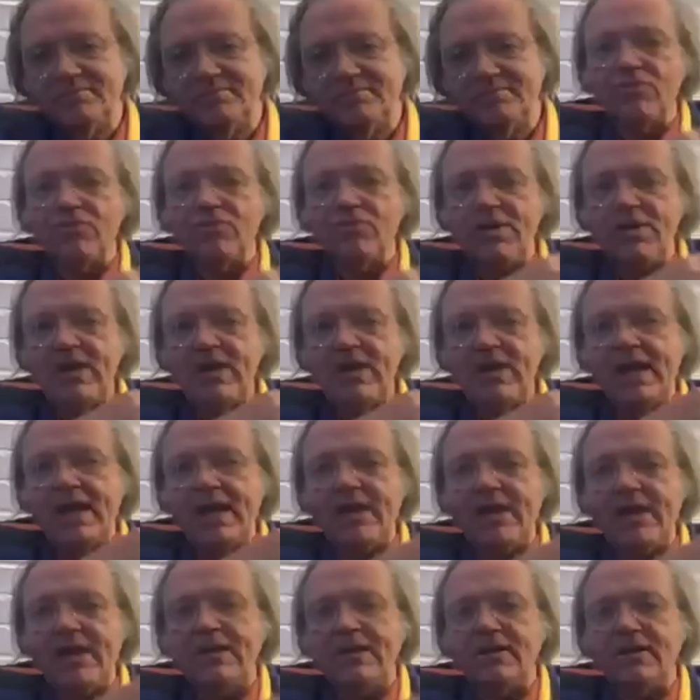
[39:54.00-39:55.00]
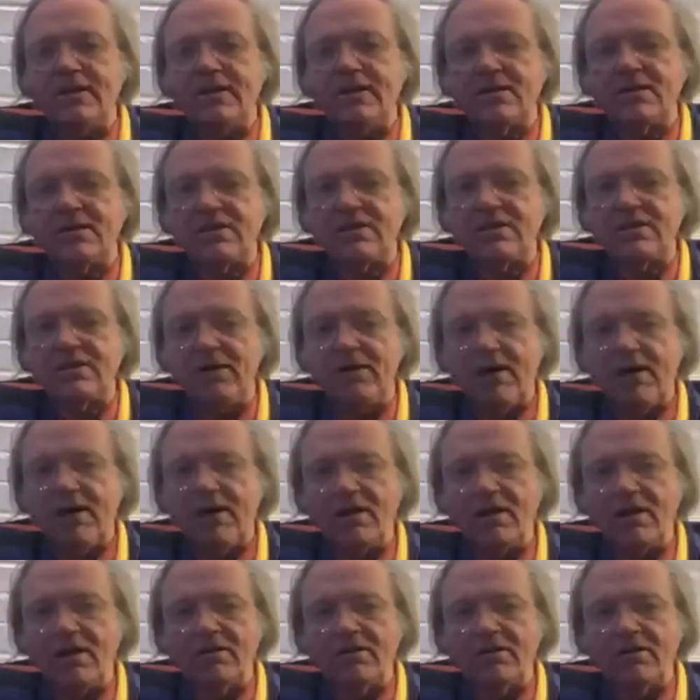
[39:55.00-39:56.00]
and create a color much
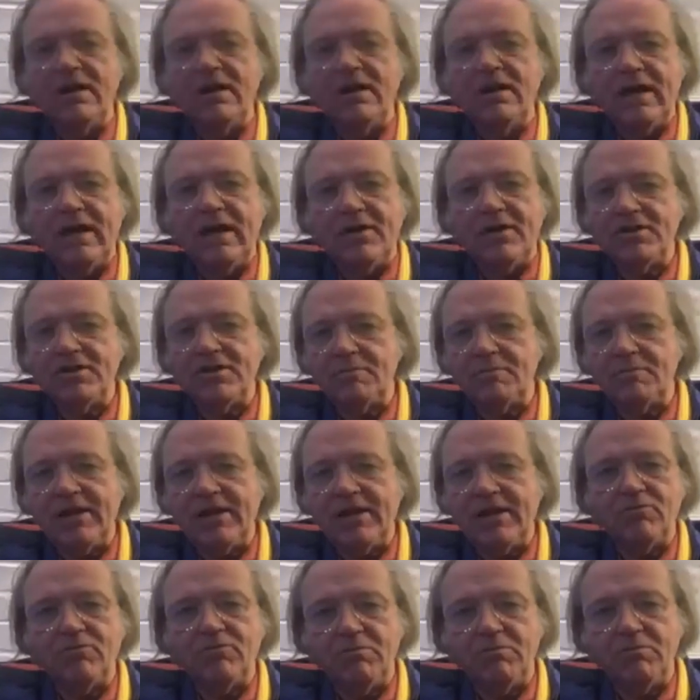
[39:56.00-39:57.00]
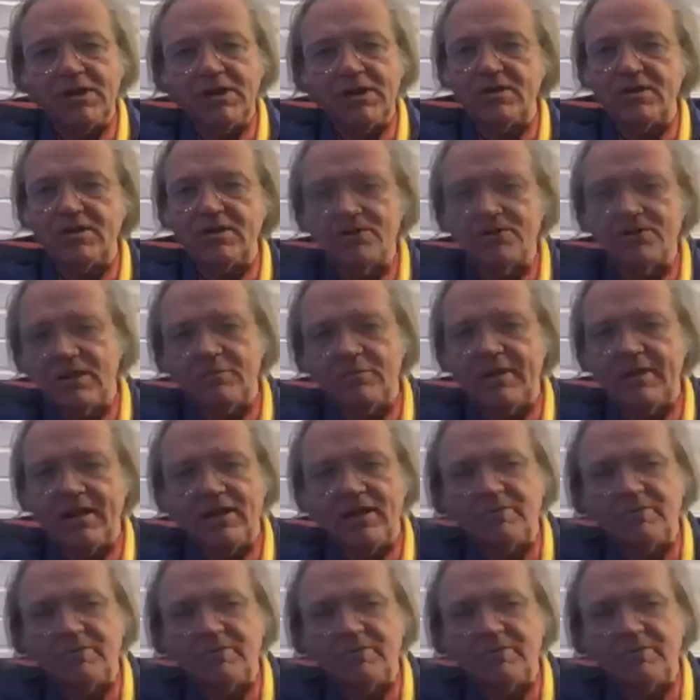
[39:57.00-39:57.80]
as a painter would mix colors on a palette.